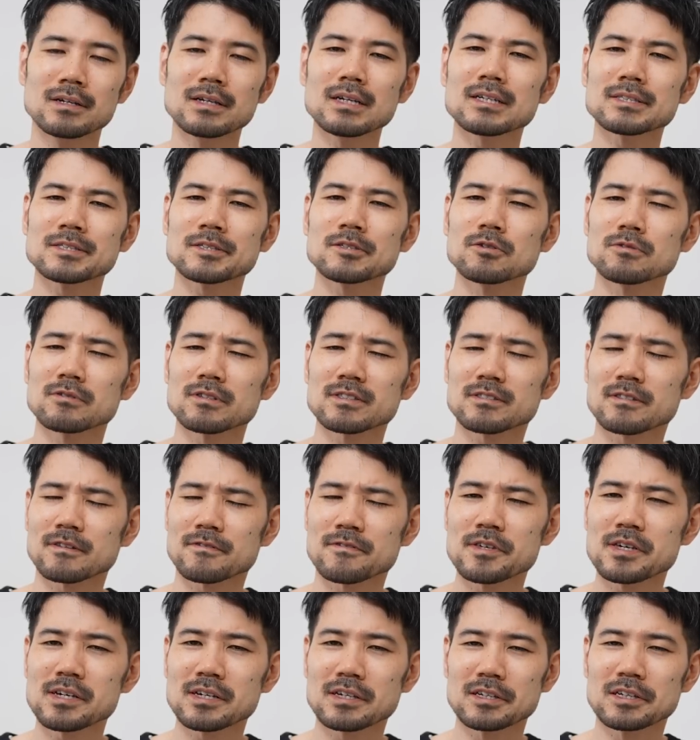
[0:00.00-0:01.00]
Yeah, so that's the
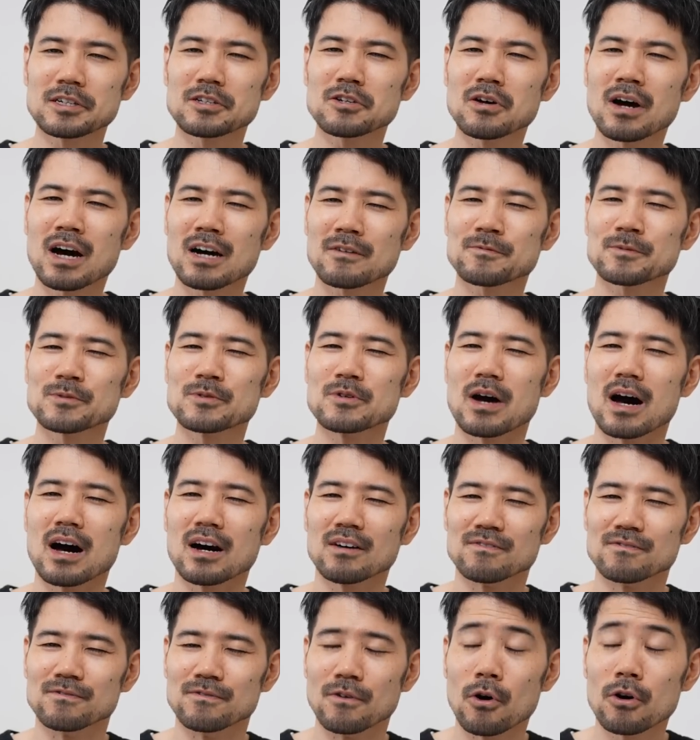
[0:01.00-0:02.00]
thing. You don't have to
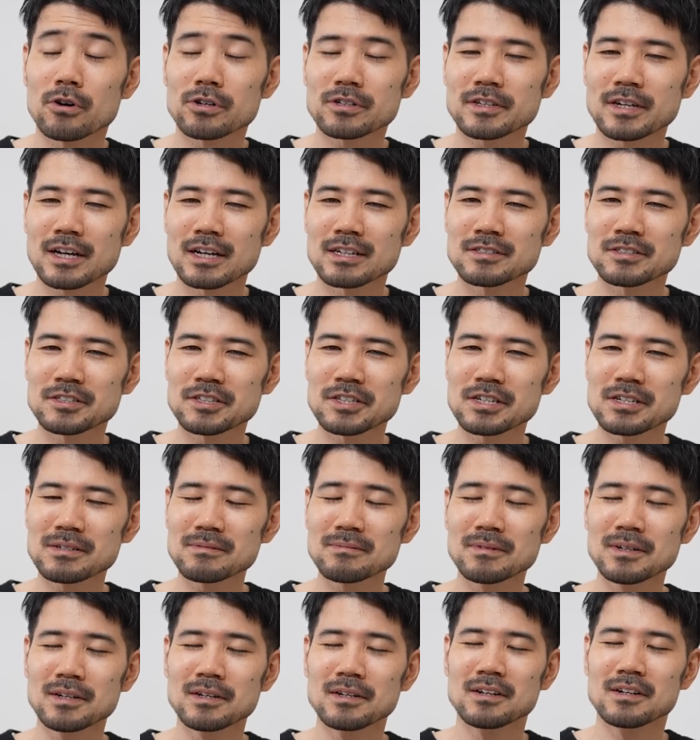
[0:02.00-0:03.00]
avoid kanji,